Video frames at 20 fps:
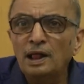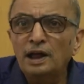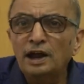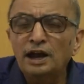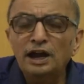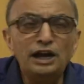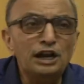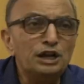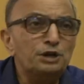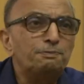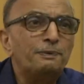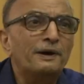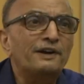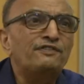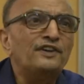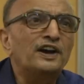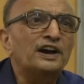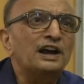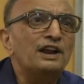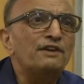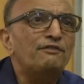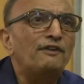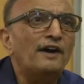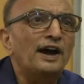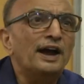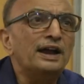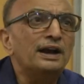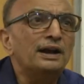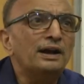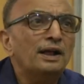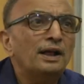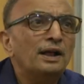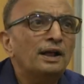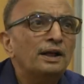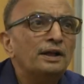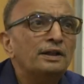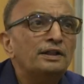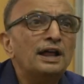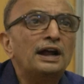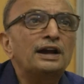It is perfectly fine
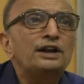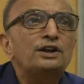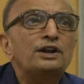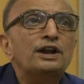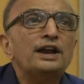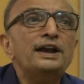that